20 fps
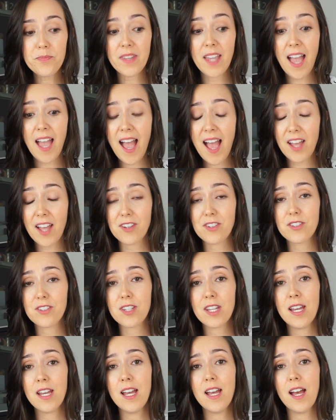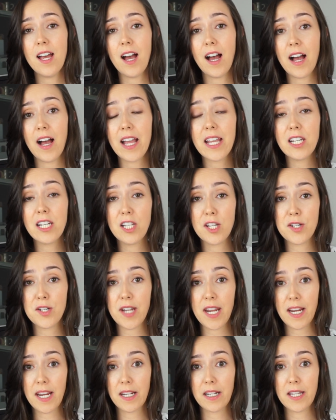And I learned
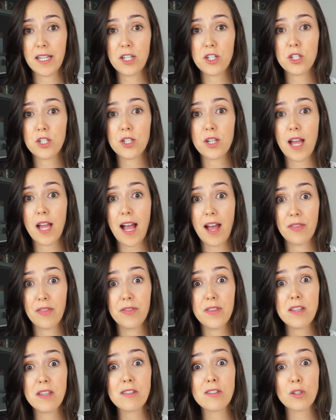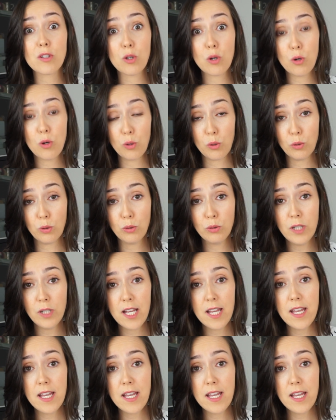English at this school,